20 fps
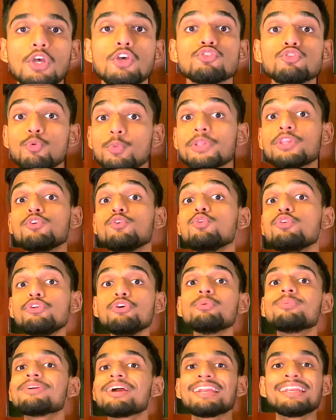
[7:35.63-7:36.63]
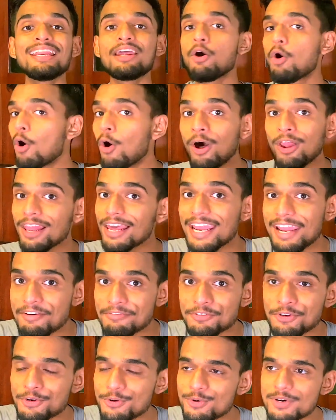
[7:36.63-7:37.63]
So with YouTube right now, all I have
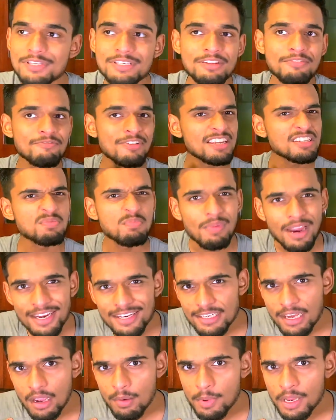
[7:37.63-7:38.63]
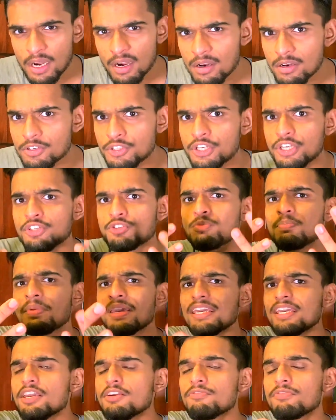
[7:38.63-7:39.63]
to do is invest my time and energy into
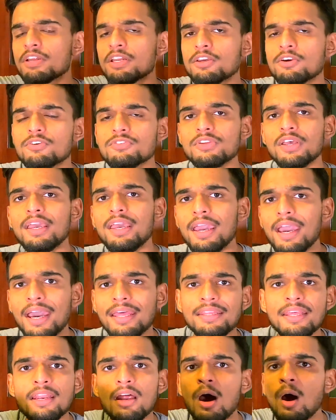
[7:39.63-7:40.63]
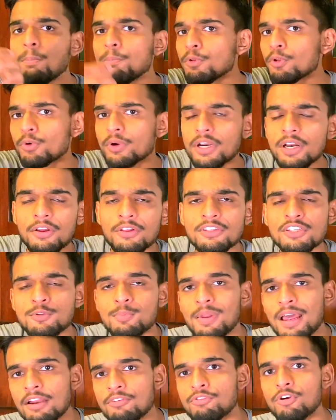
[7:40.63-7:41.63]
making videos and then upload it on this
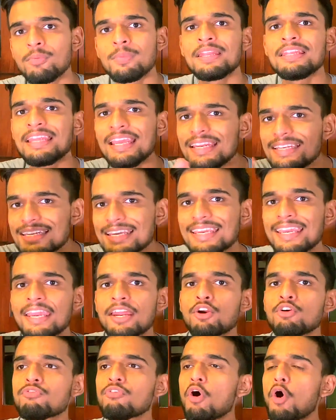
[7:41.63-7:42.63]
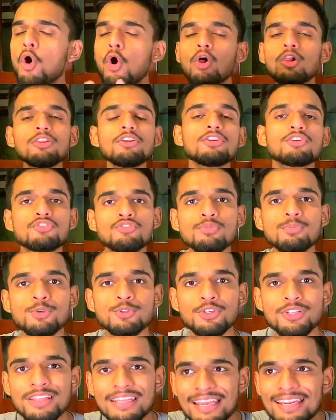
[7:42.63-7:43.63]
platform, and they take care of all the
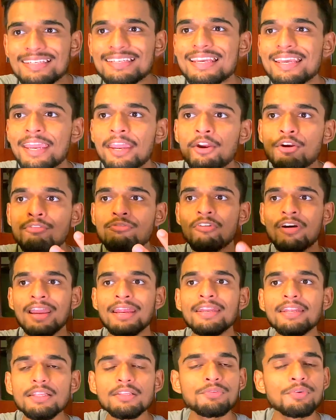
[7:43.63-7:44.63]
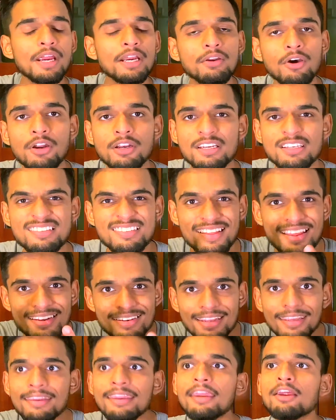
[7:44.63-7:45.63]
distribution, they take care of finding the right audience, they
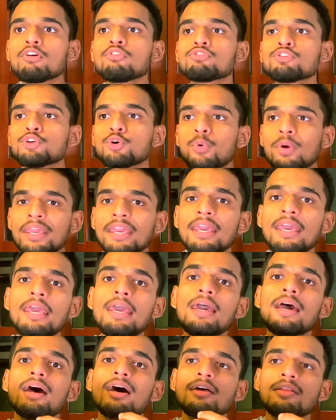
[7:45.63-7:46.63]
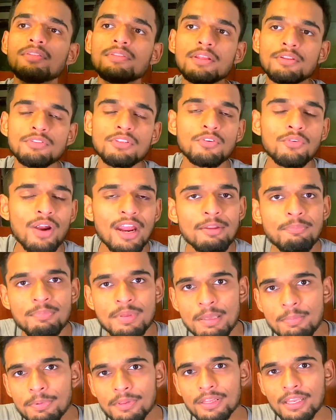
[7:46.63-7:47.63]
take care of showing the right
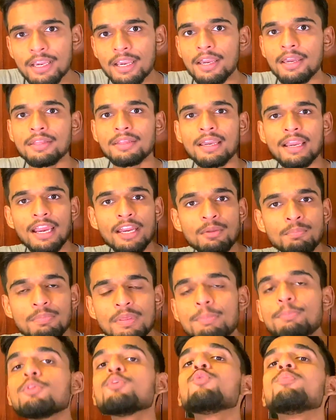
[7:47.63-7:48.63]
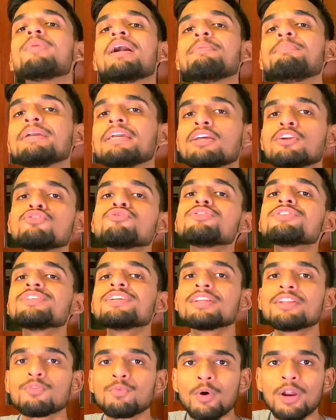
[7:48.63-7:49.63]
people, the kind of people who might be
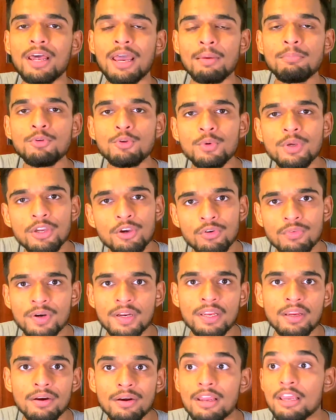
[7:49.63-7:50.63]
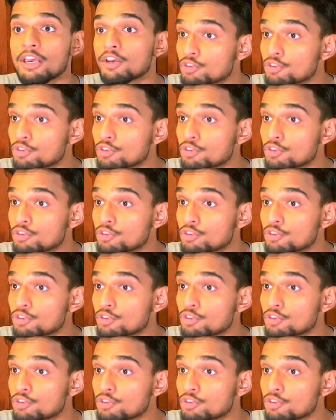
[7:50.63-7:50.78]
interested in what I'm doing over here.